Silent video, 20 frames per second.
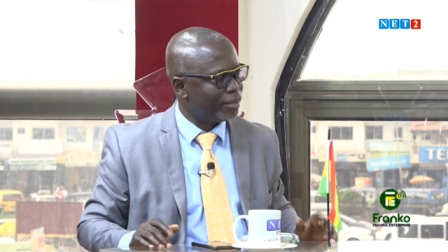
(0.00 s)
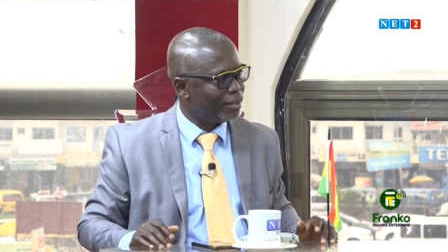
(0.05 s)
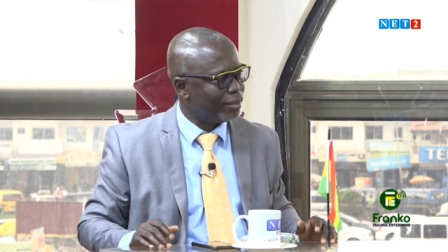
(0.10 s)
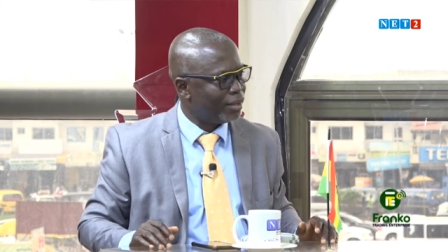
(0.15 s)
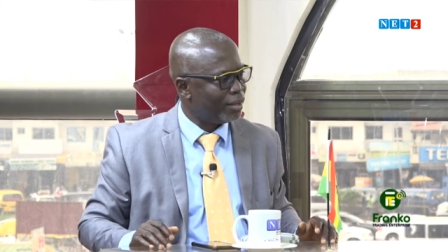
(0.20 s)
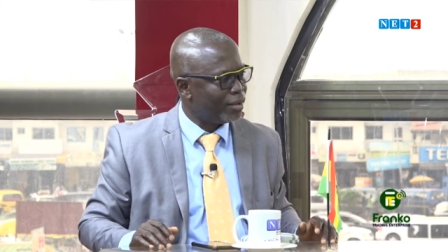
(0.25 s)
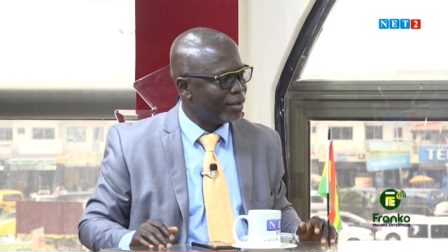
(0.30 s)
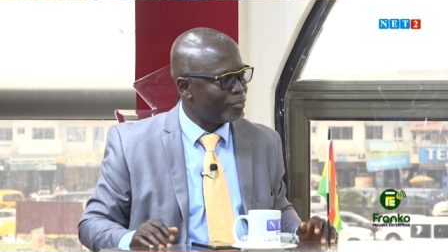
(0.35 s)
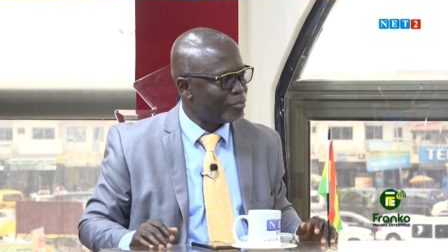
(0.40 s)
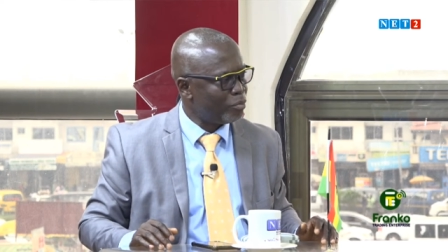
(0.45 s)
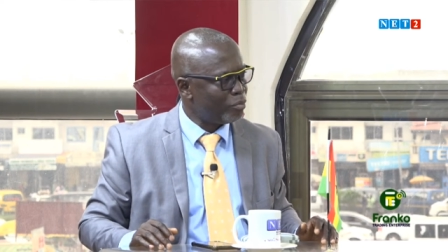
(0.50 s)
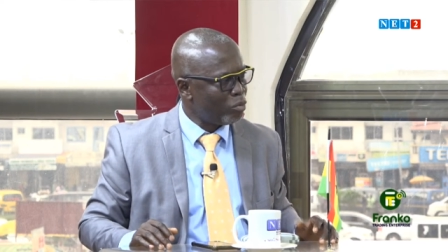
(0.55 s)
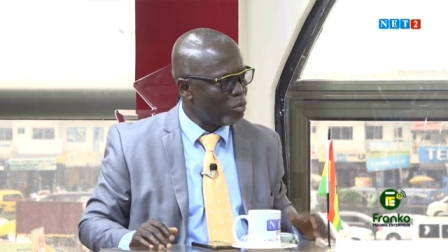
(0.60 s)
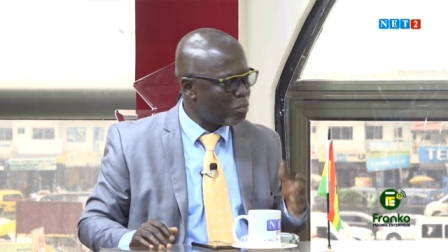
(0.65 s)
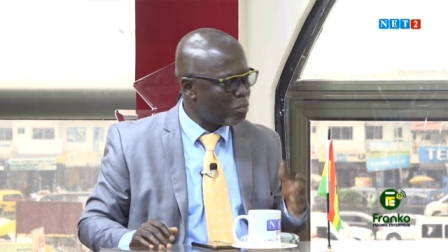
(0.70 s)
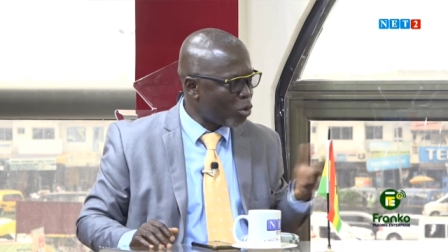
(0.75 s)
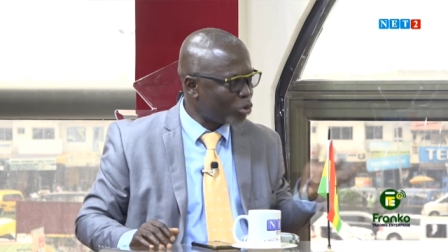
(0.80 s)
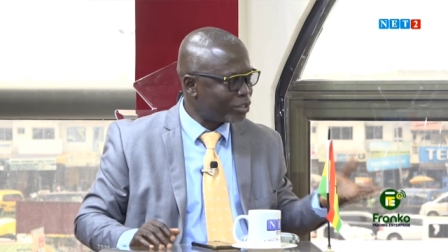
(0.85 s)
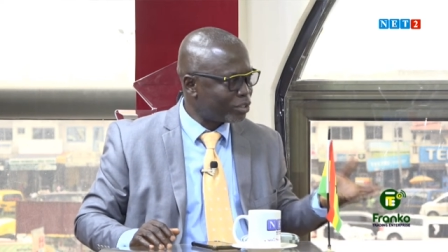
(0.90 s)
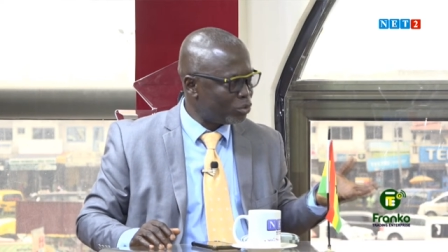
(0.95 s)
Uh, people
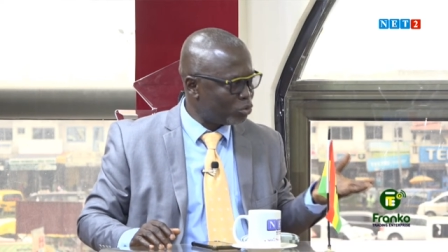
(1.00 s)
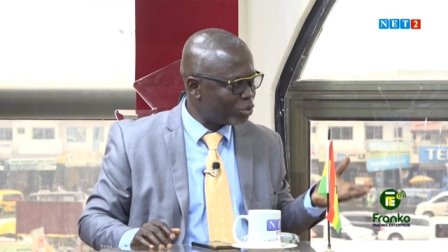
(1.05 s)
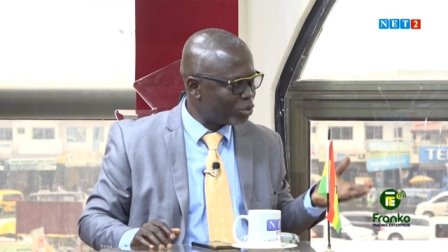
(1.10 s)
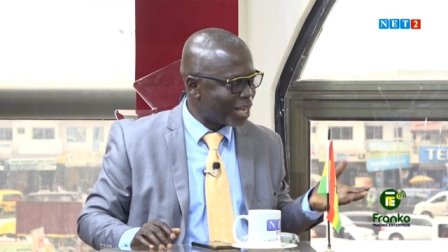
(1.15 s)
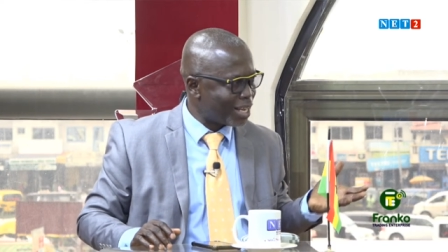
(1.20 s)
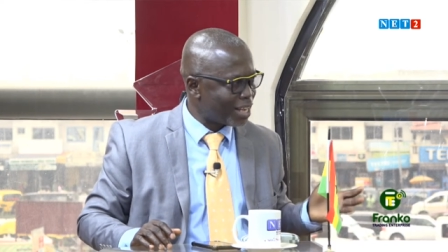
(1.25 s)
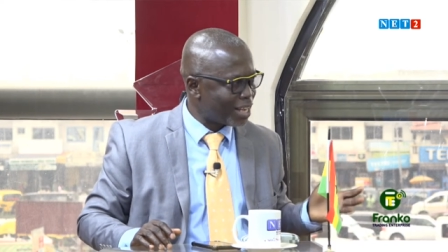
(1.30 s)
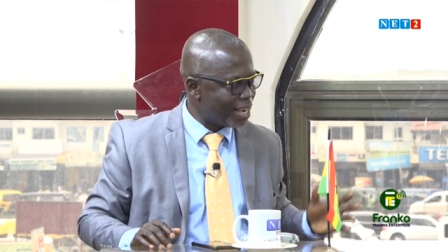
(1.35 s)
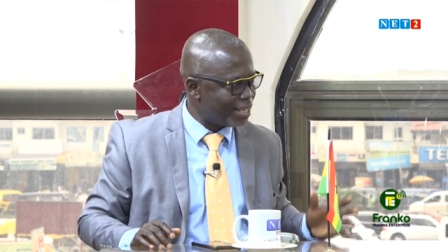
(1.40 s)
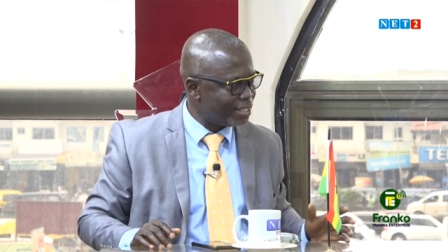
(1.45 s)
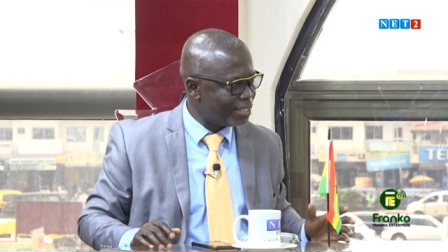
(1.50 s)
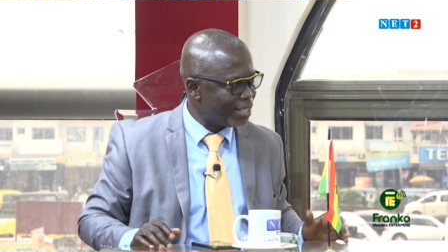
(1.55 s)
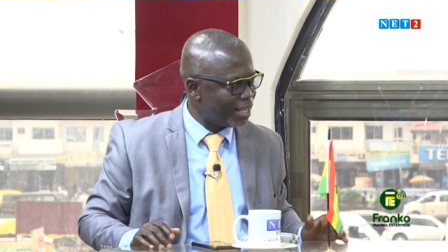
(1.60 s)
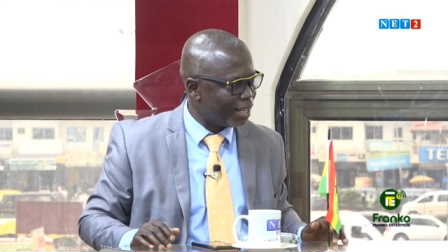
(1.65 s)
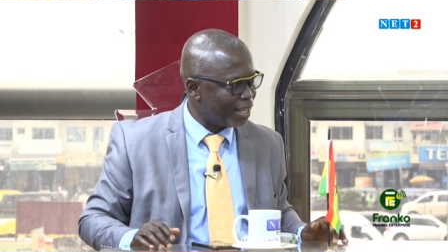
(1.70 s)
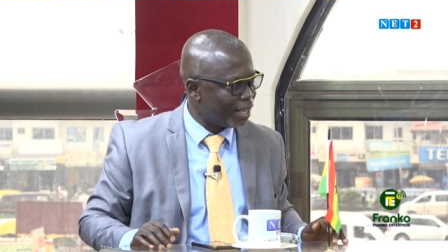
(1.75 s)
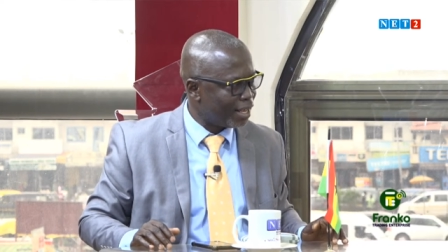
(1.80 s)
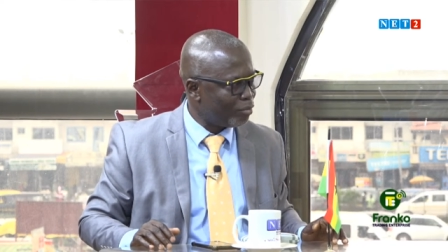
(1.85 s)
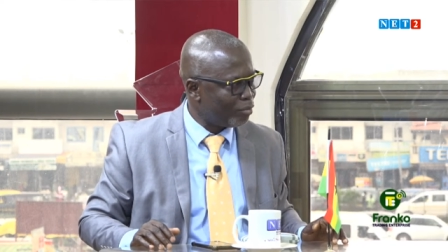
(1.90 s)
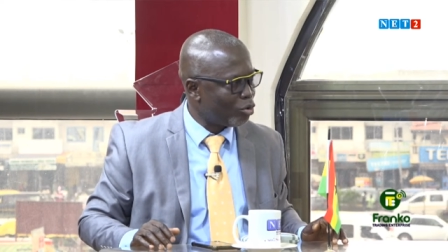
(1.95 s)
bought into that
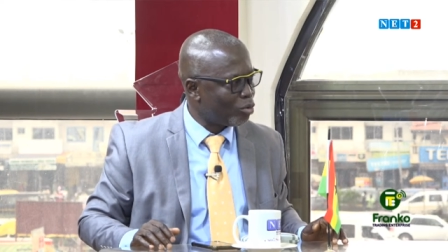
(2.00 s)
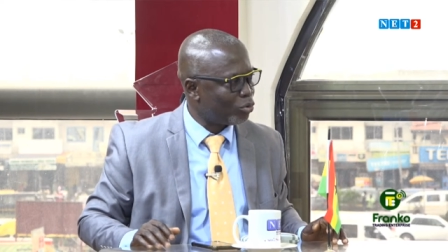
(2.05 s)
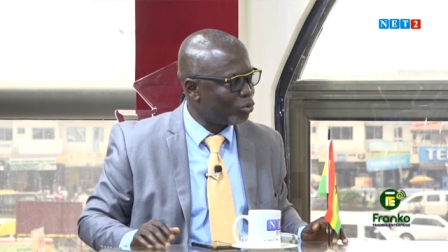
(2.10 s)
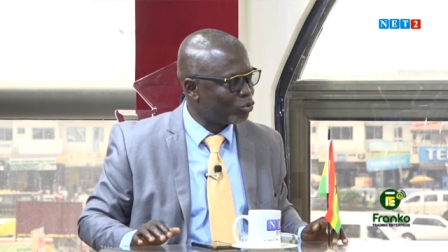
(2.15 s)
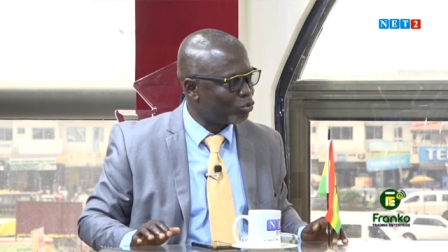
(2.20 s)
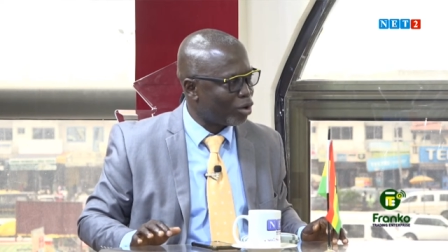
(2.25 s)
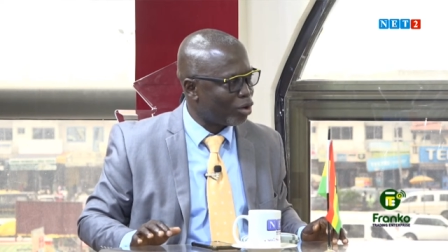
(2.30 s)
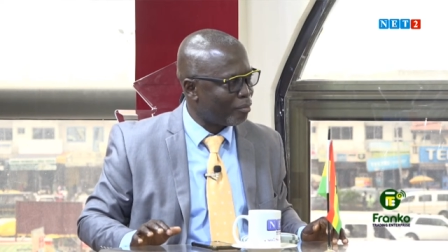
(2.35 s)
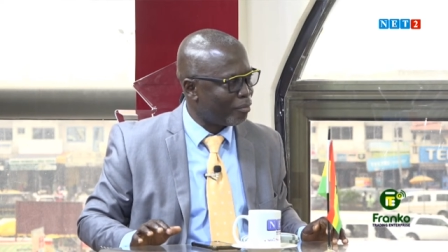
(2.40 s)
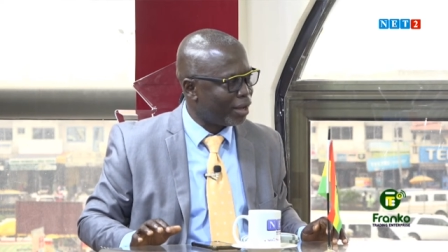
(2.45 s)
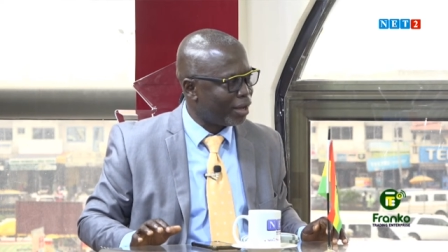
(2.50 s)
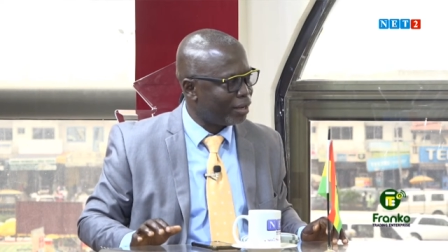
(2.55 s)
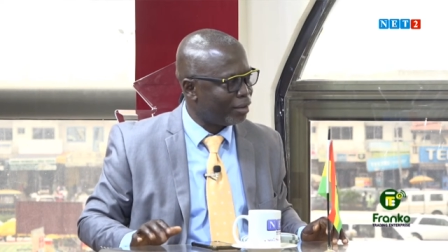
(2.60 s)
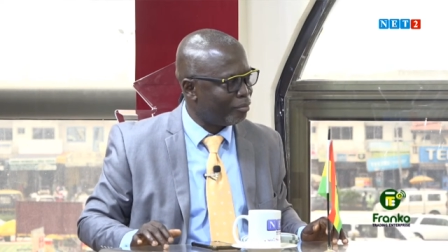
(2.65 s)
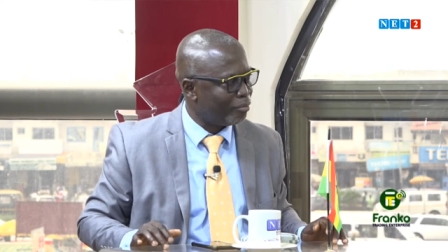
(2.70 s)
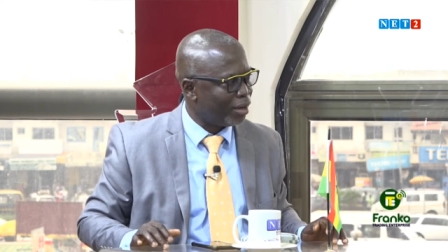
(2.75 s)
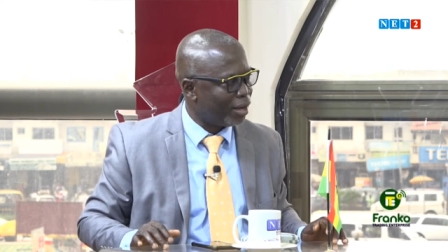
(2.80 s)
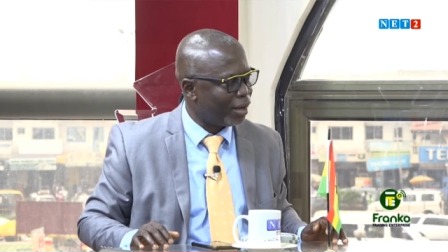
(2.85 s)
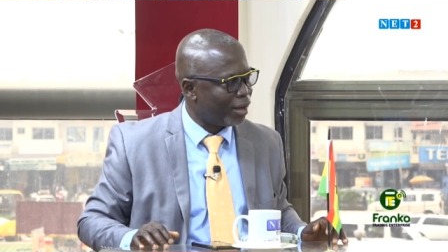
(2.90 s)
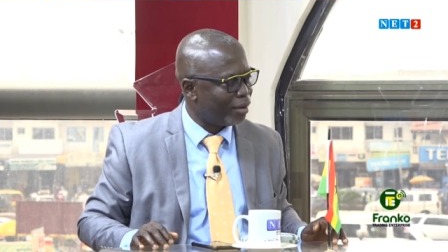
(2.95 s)
idea. Yes. What to about
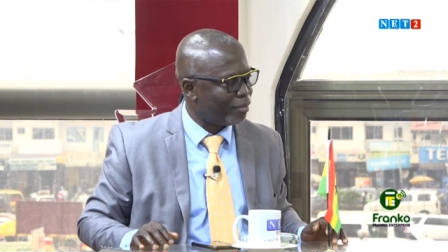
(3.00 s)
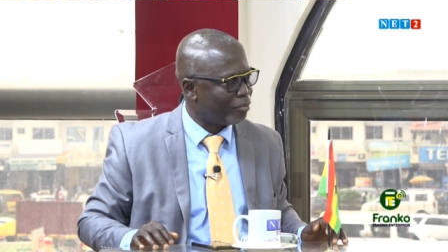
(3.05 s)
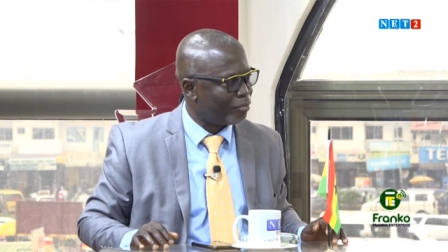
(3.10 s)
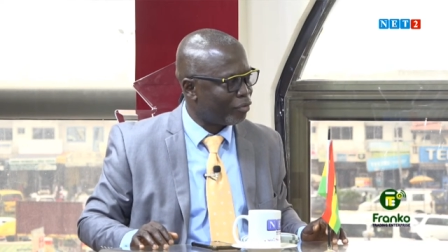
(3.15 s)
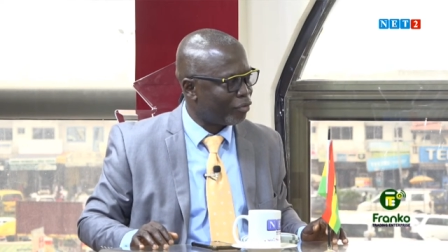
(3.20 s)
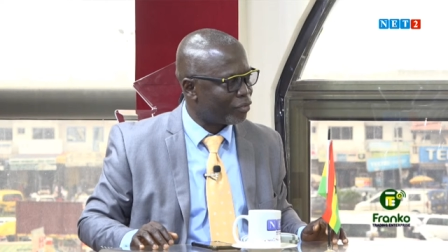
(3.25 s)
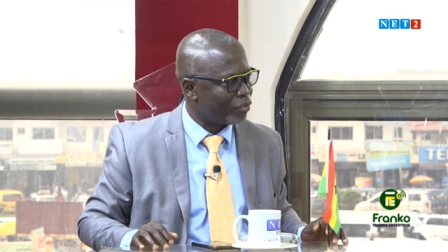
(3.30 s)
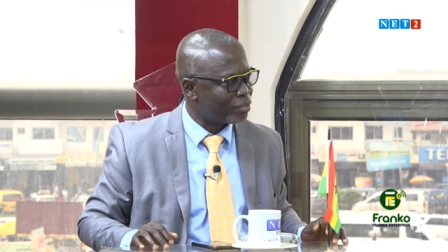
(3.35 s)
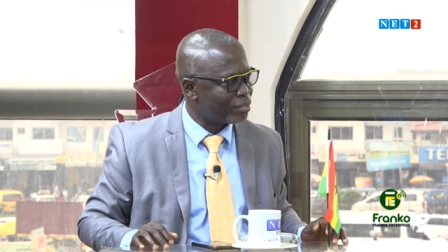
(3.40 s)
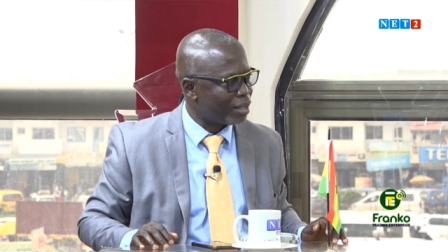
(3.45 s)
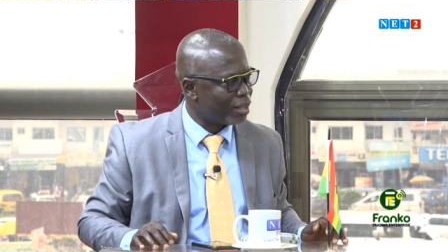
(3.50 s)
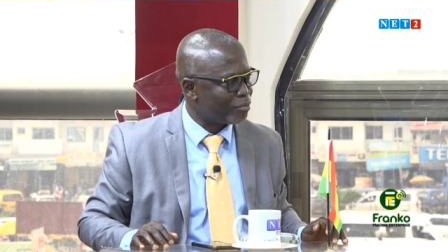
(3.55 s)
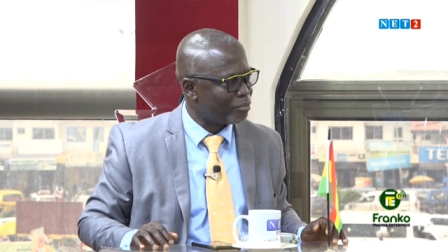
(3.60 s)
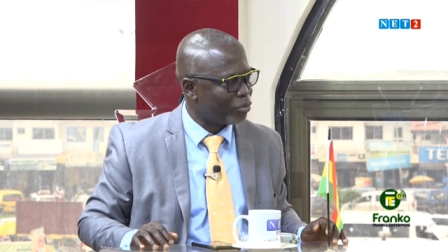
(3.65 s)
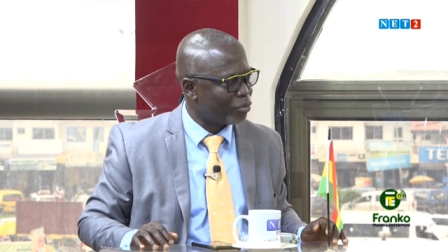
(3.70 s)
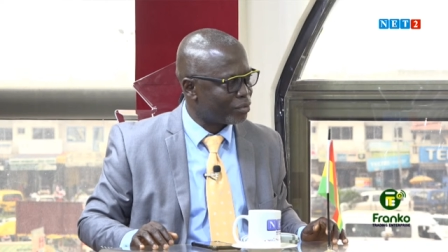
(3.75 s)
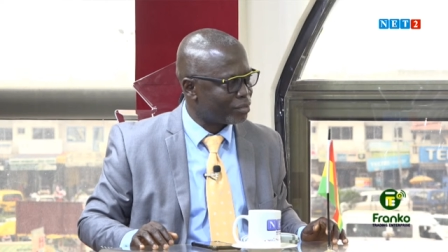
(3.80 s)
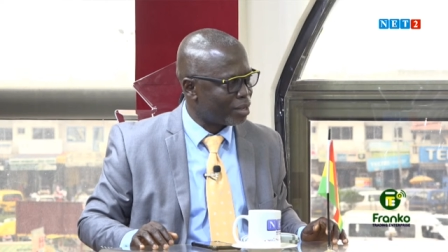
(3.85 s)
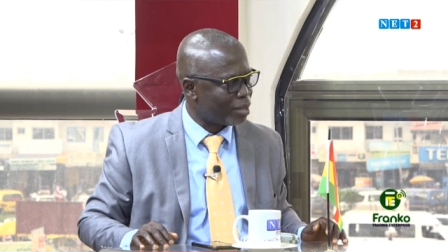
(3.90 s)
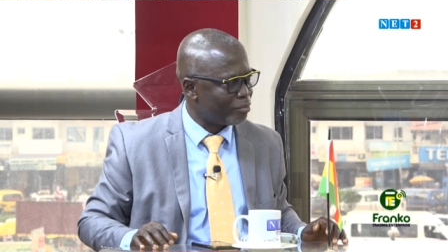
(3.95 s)
them, Professor
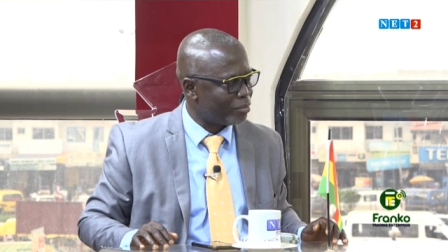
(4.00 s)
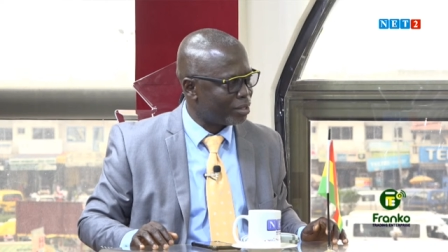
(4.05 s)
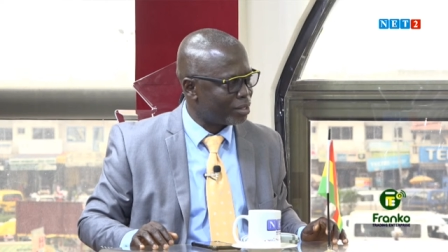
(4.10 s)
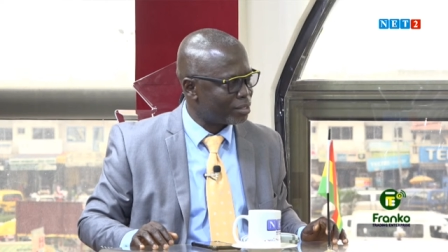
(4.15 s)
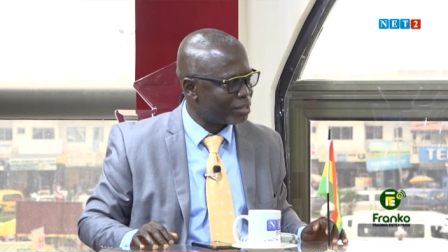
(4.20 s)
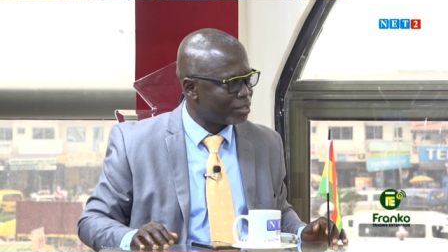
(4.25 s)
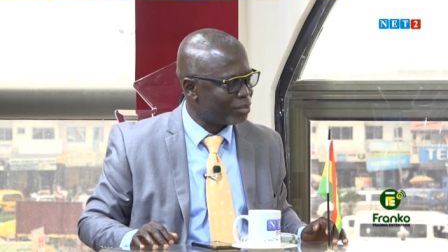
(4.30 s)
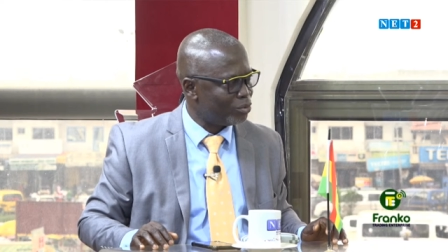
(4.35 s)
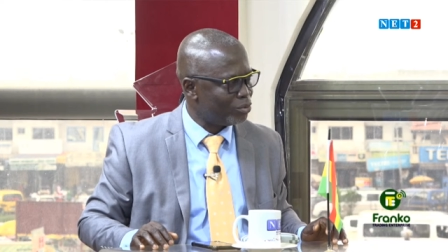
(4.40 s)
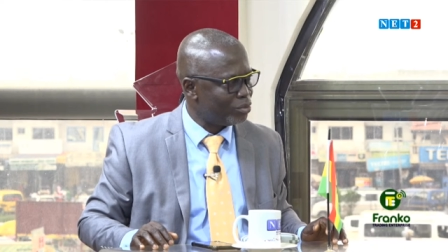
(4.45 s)
Professor Mills?